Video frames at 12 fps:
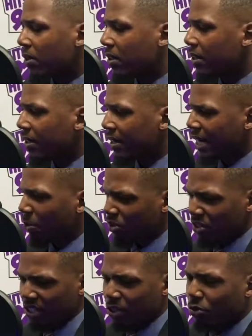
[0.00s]
hood, and I
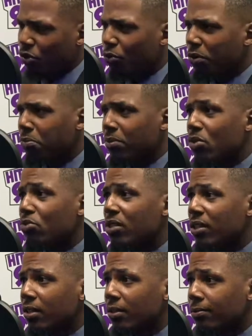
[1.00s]
was still doing
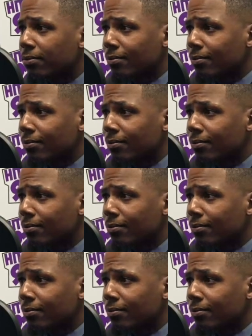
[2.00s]
music,